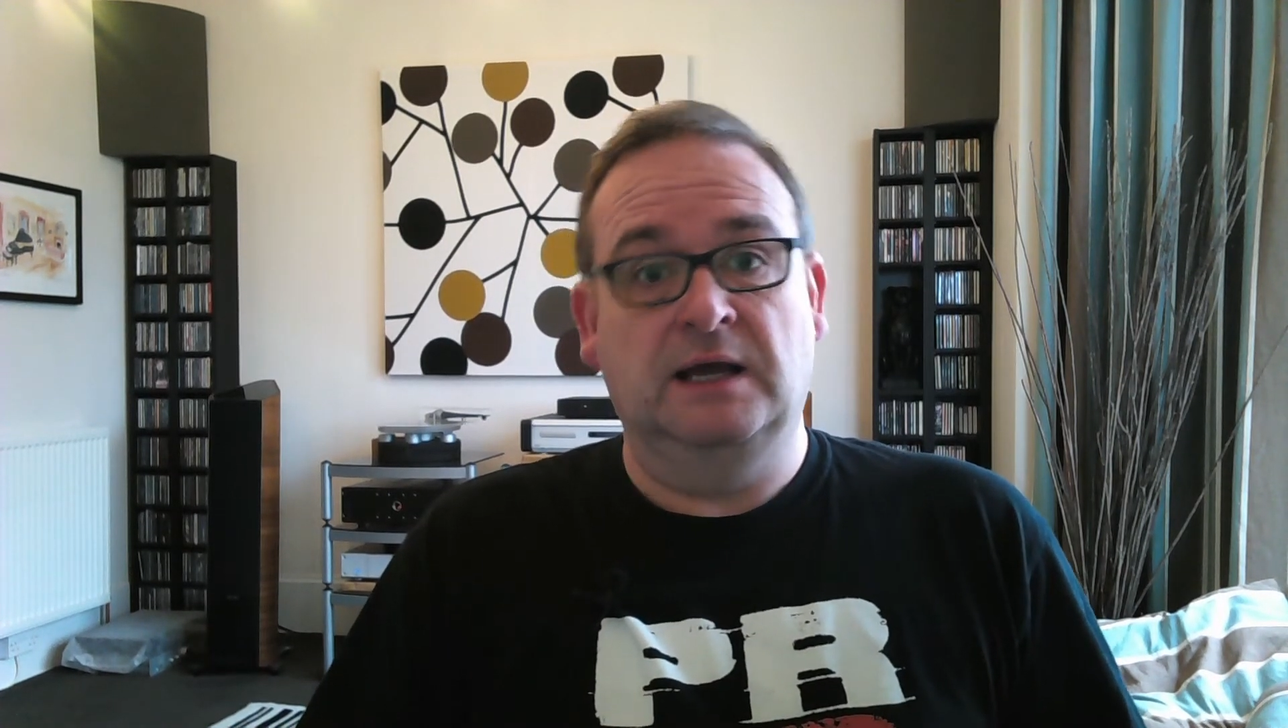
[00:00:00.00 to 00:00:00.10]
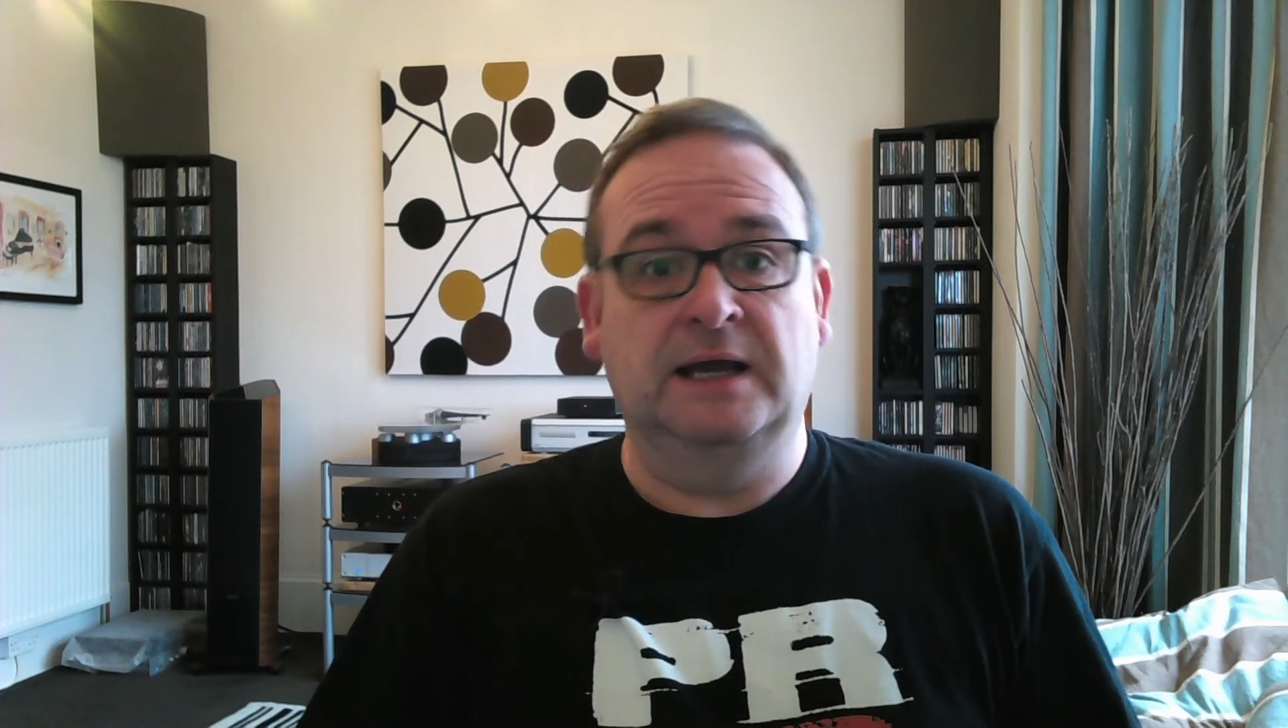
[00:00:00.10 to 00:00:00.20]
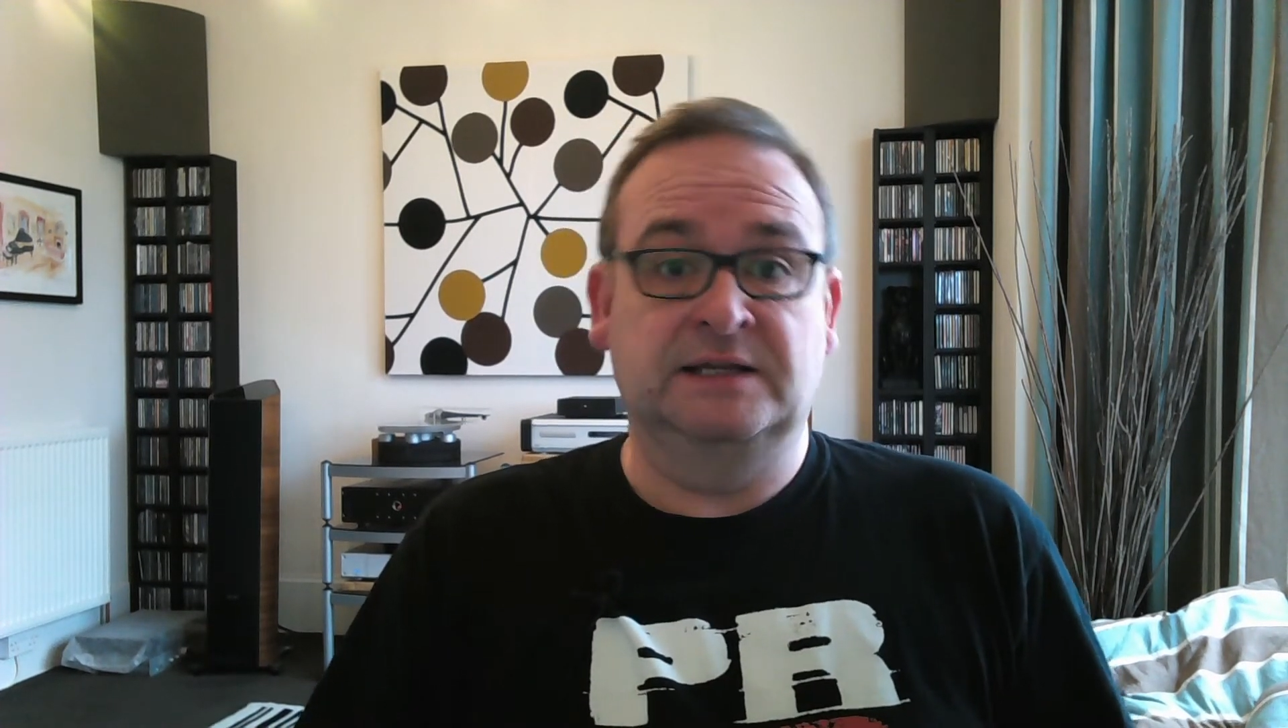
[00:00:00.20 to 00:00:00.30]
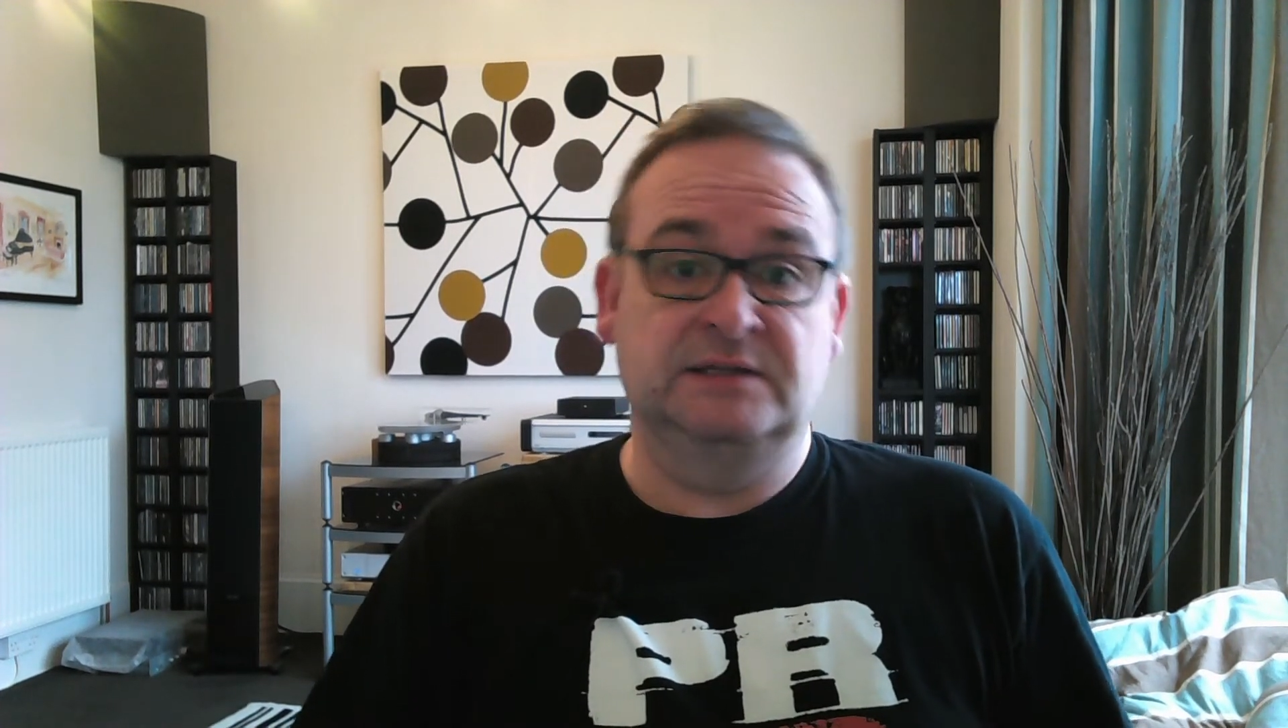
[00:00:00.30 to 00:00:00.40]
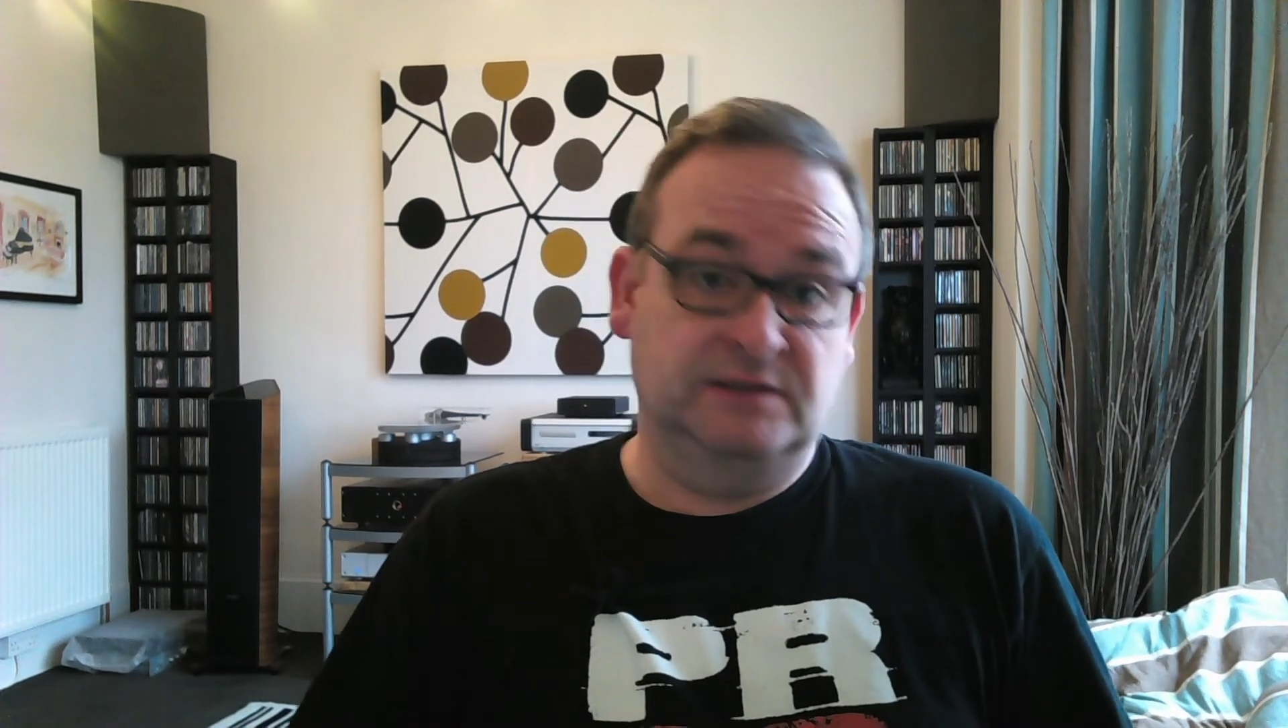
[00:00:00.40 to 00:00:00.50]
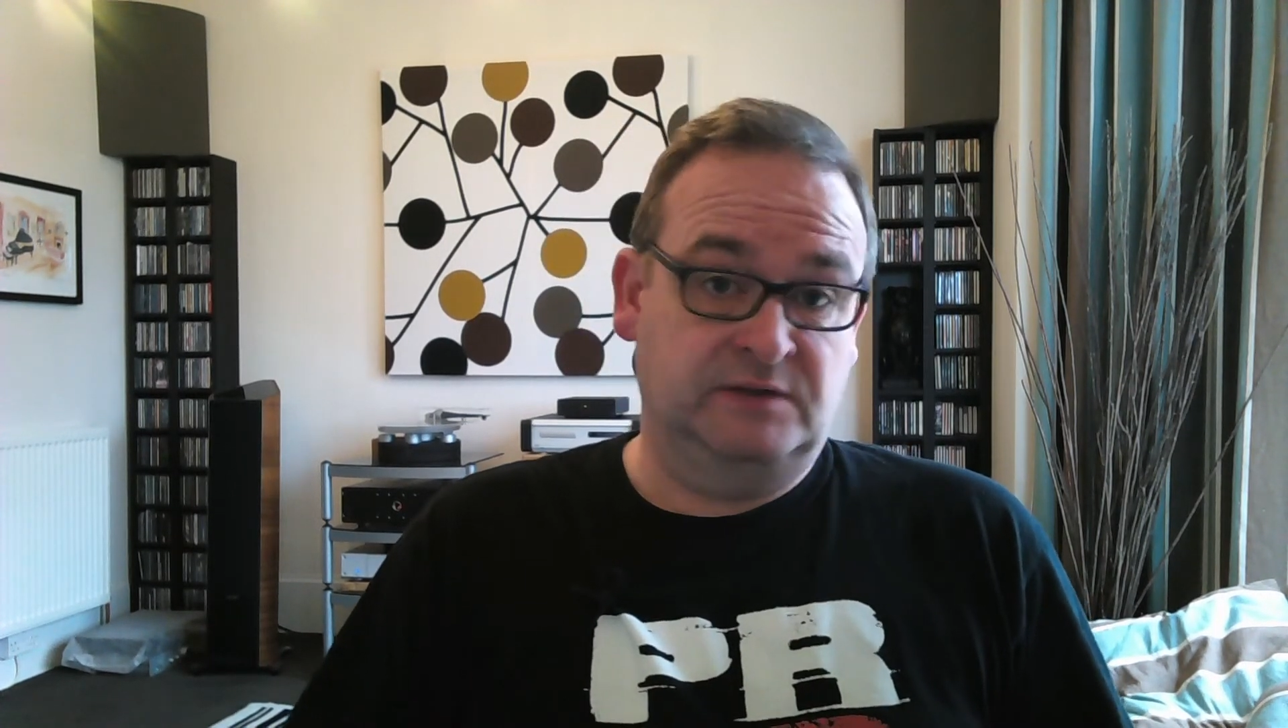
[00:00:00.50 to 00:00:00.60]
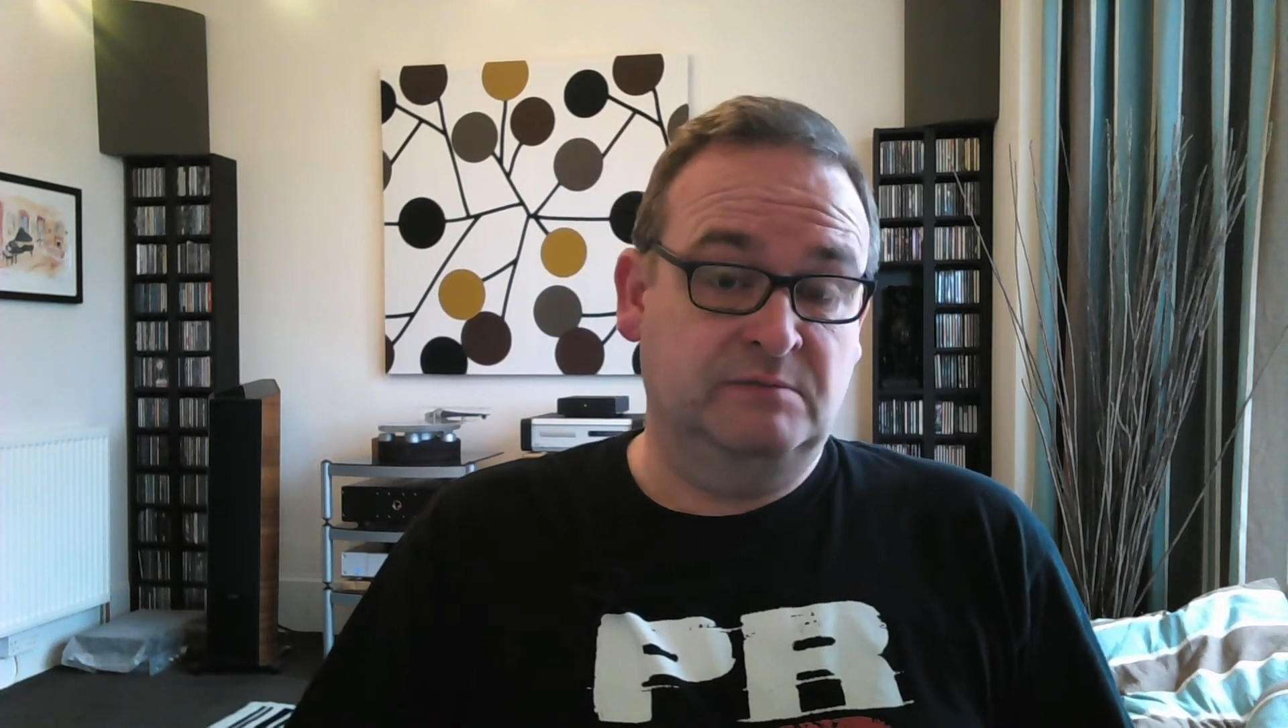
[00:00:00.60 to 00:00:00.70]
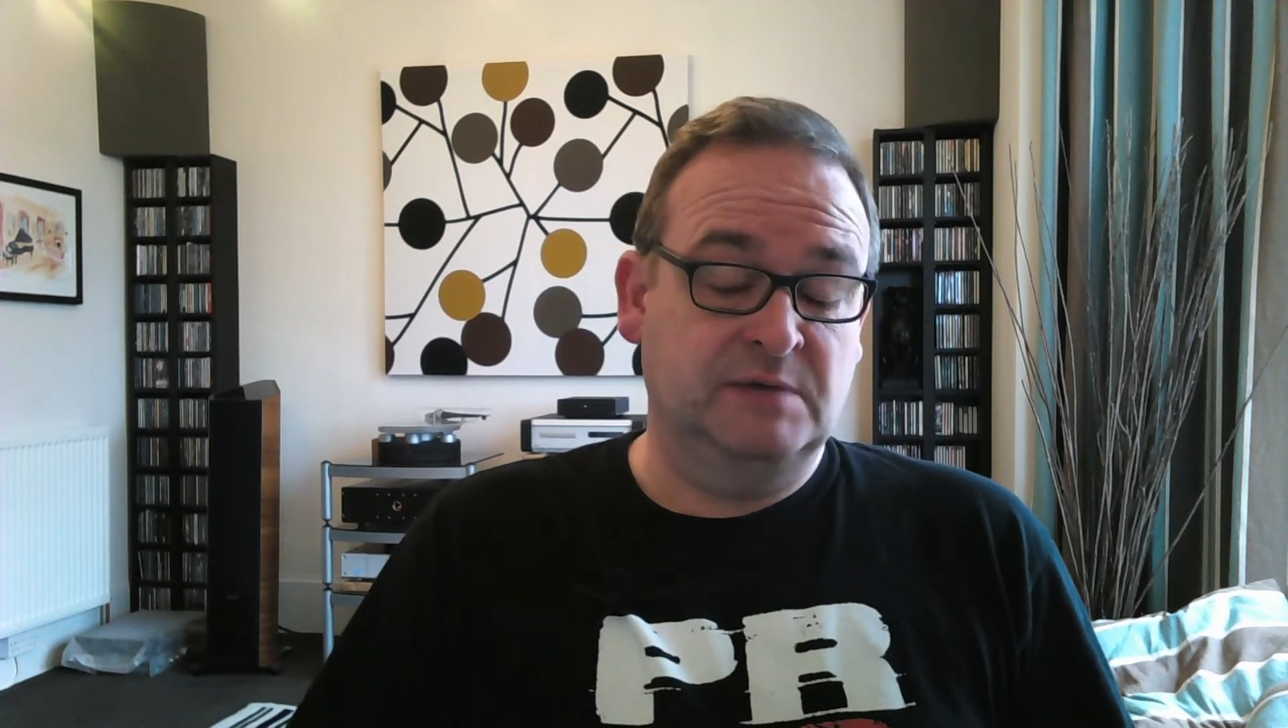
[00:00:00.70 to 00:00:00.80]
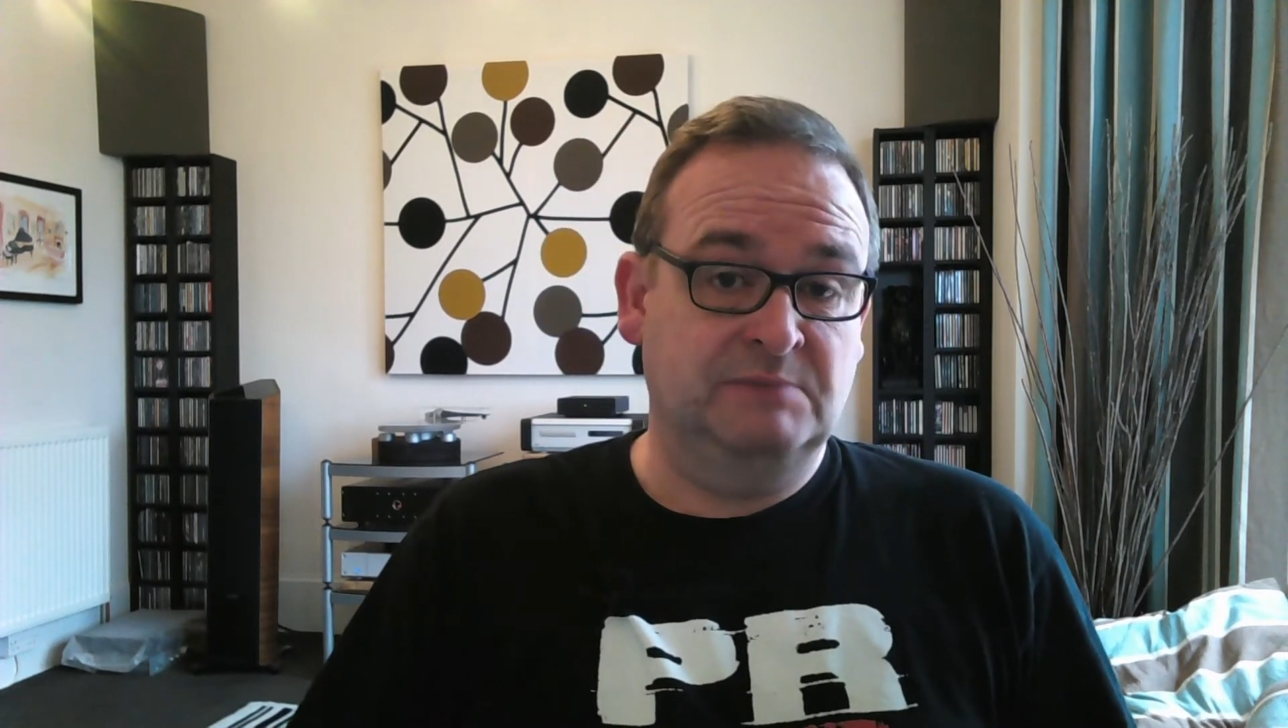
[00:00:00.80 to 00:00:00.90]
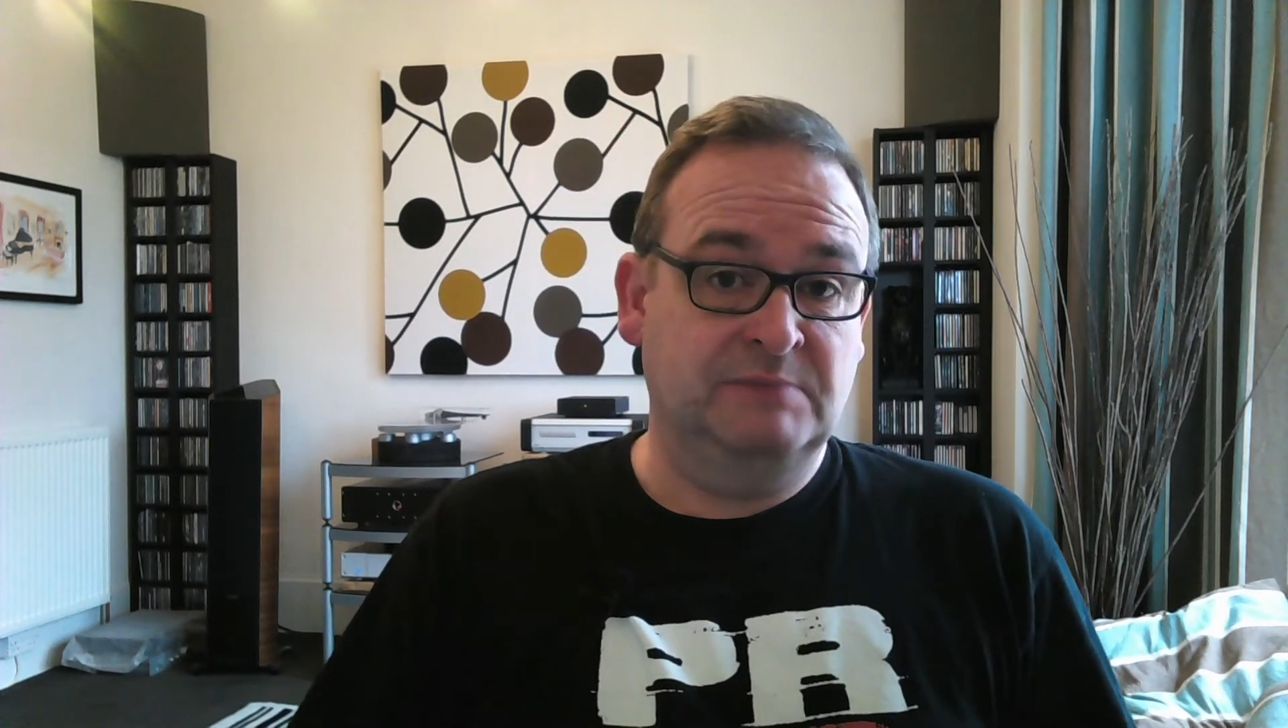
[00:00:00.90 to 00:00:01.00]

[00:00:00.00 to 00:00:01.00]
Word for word: and a lithium-ion